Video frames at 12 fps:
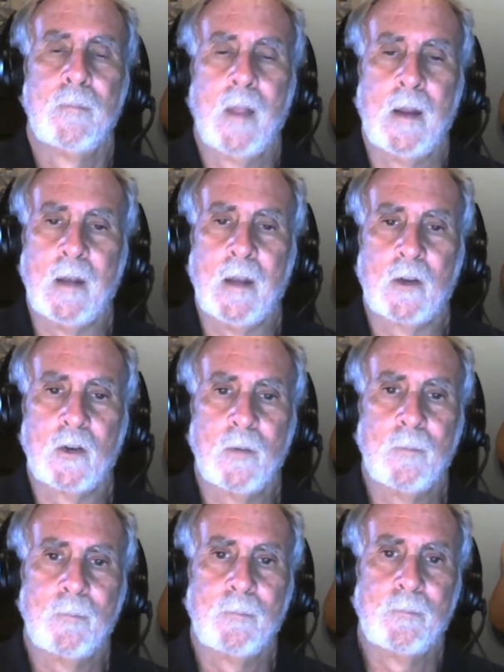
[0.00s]
addiction.
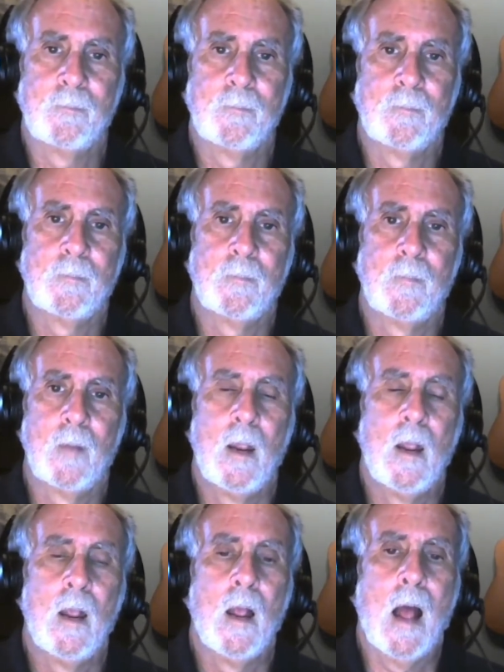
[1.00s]

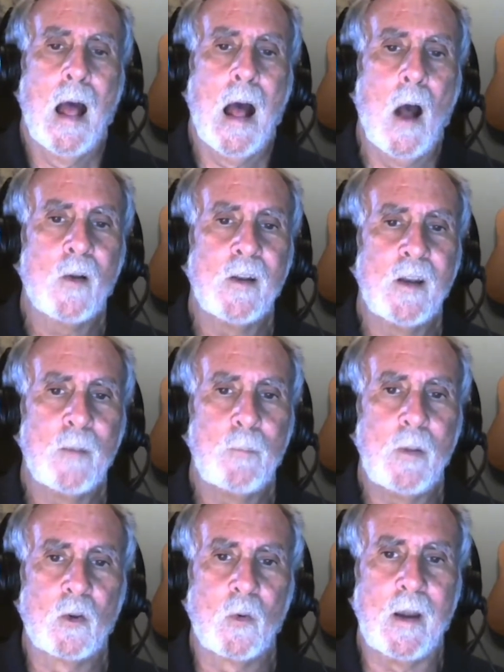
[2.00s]
How can it
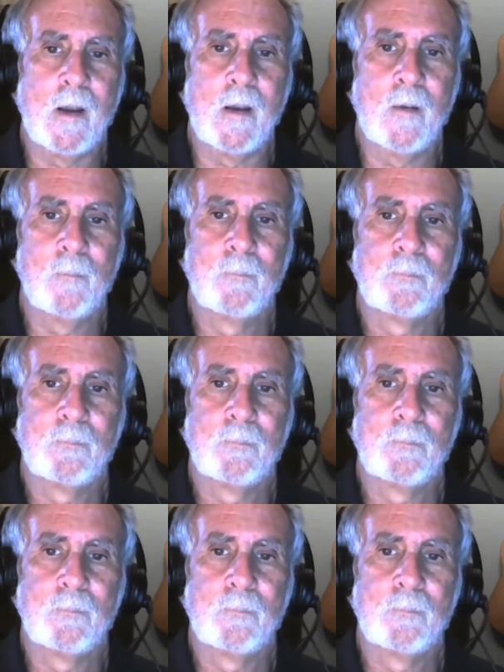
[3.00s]
be treated?